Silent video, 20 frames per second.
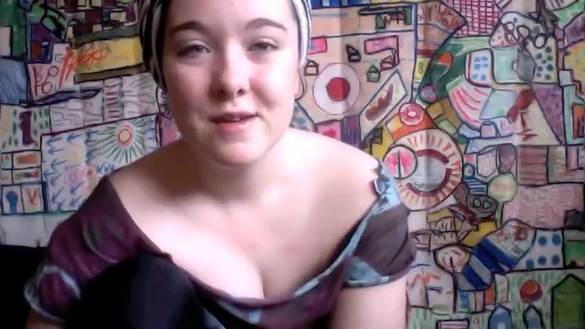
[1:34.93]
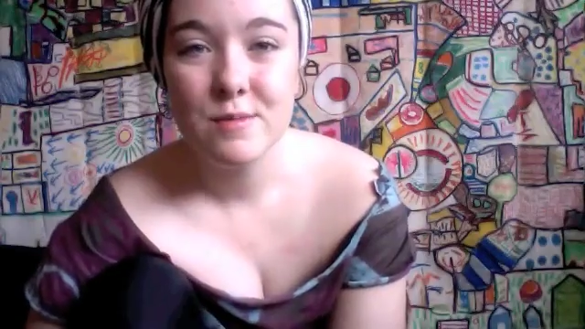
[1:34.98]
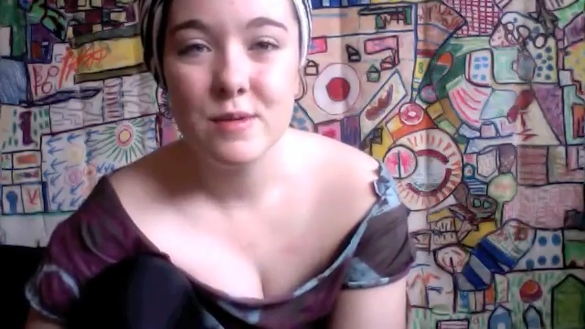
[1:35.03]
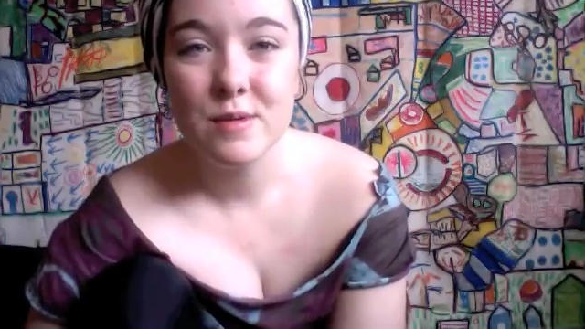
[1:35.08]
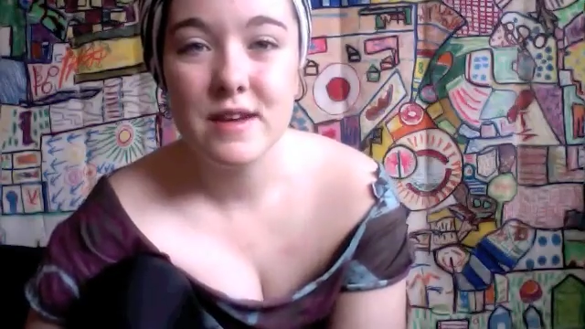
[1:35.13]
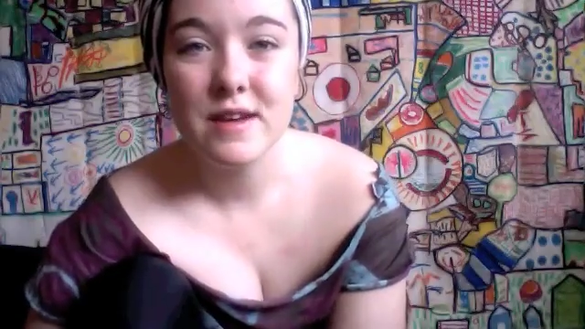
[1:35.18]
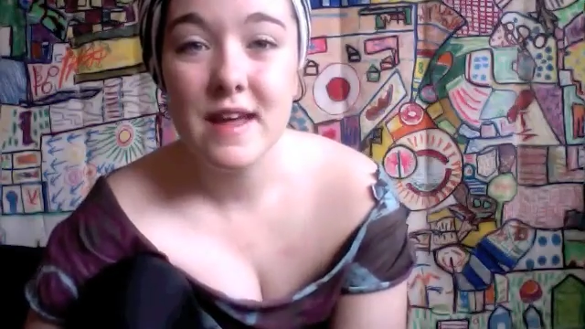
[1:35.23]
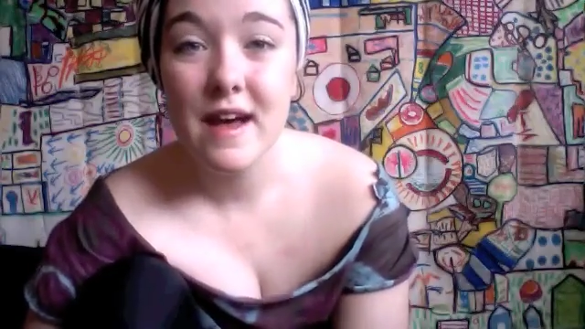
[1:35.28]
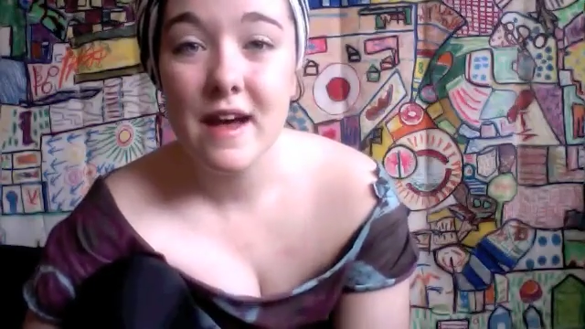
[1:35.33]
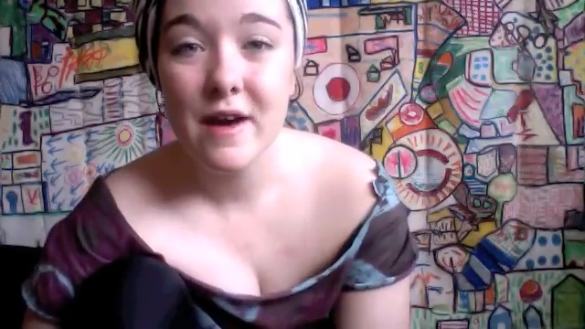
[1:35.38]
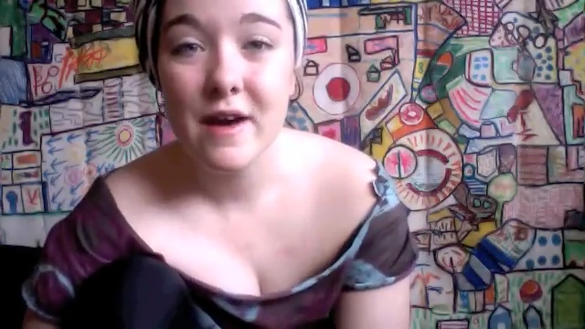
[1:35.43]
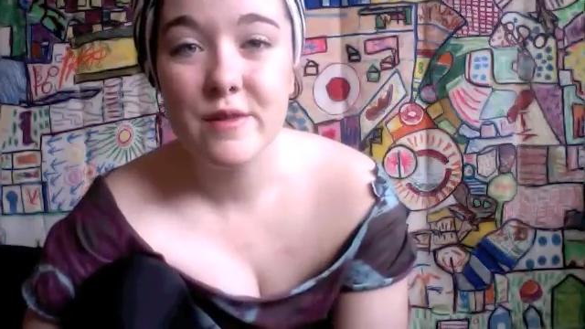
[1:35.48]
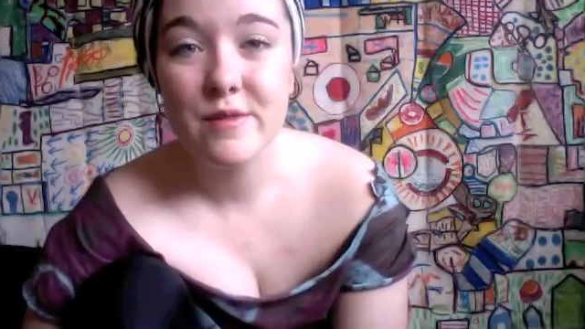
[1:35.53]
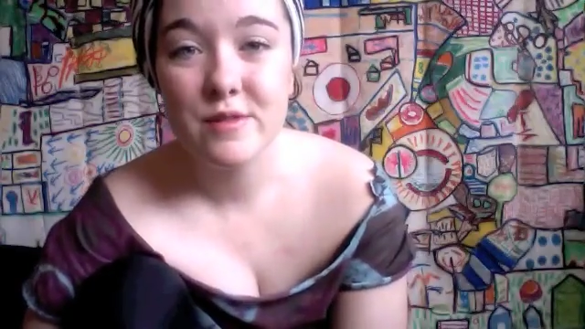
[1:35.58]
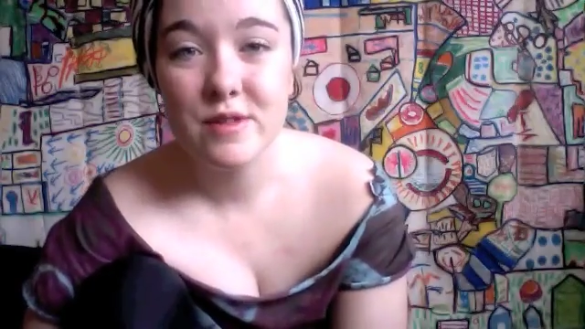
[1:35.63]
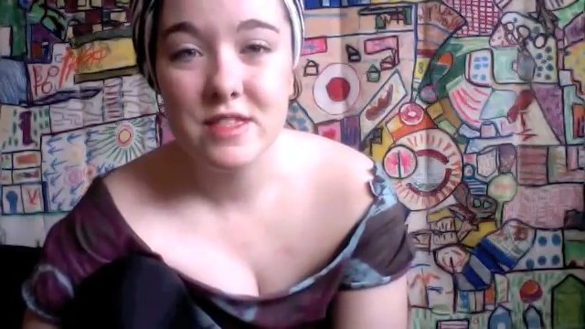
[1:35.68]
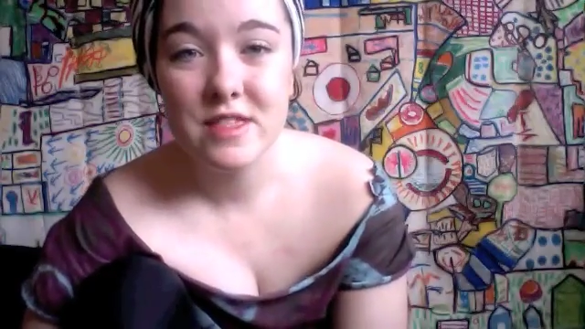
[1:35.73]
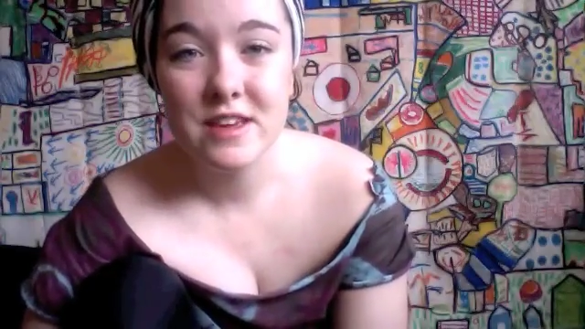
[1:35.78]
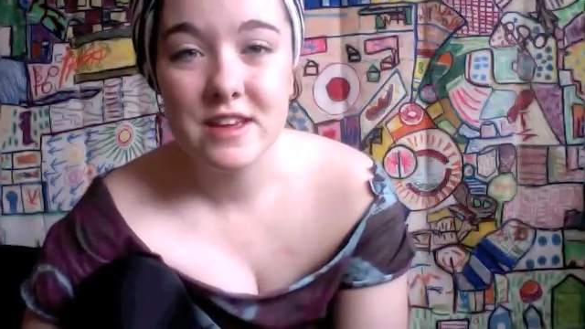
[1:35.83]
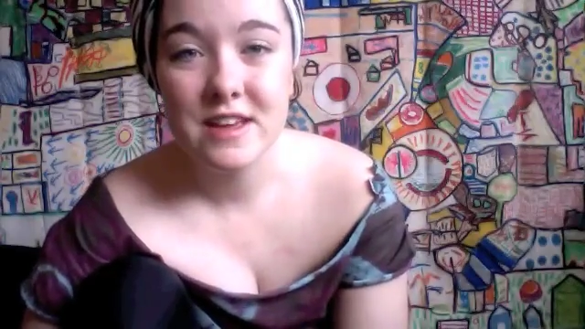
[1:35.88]
But now,
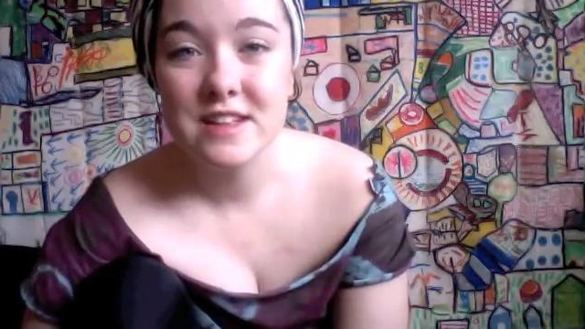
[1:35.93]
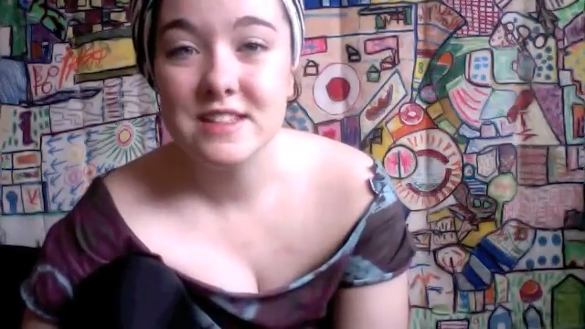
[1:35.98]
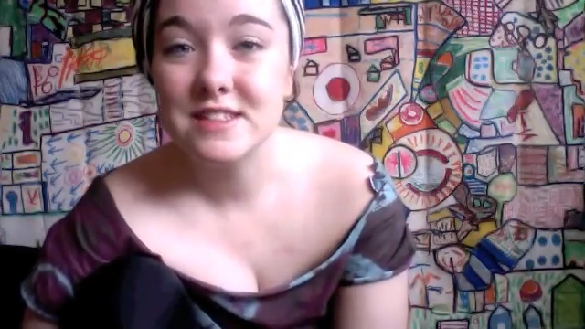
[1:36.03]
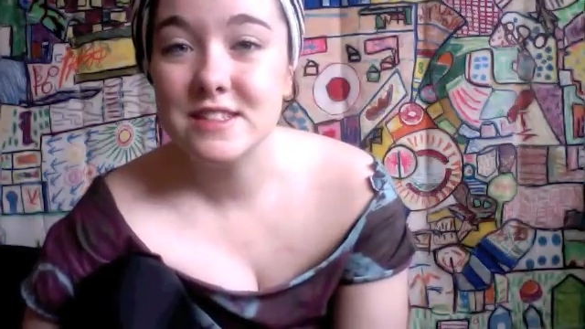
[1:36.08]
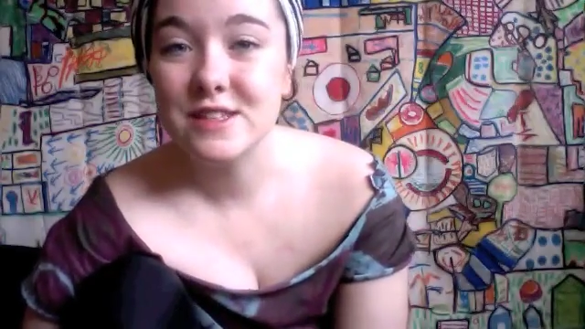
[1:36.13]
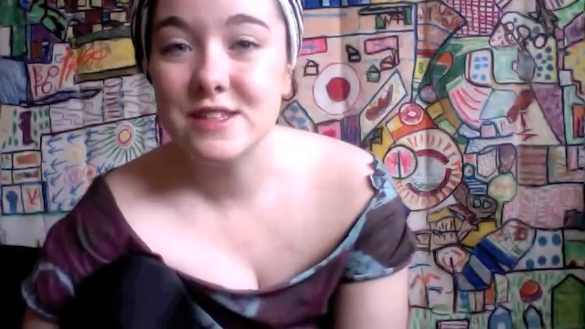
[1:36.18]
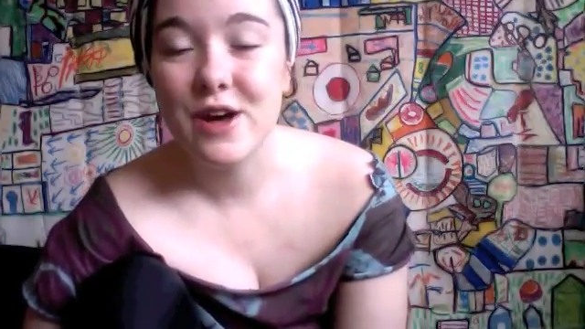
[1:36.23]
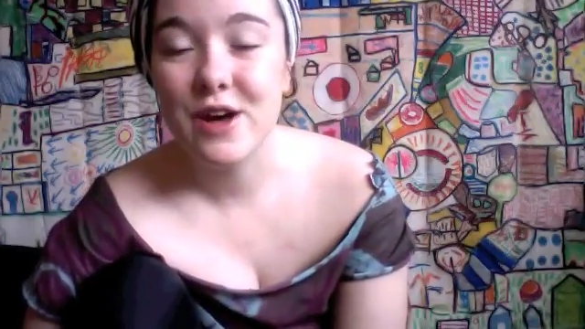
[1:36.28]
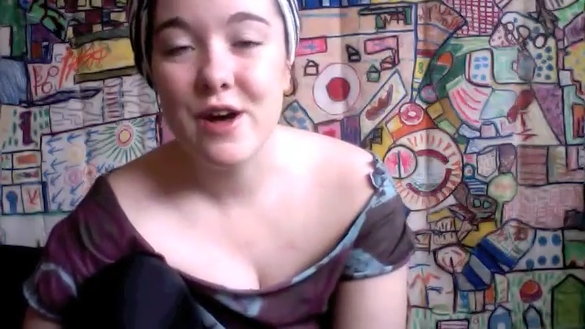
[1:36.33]
with the kids in the